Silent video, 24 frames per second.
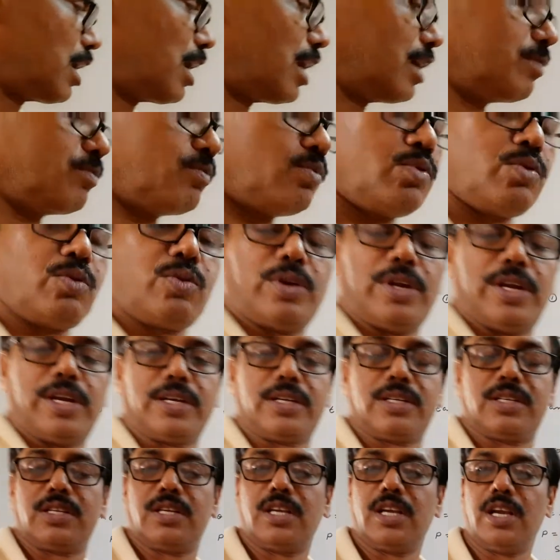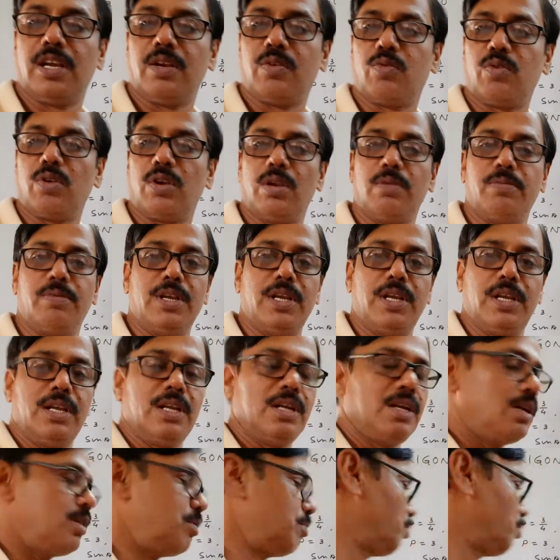and 4x, it will be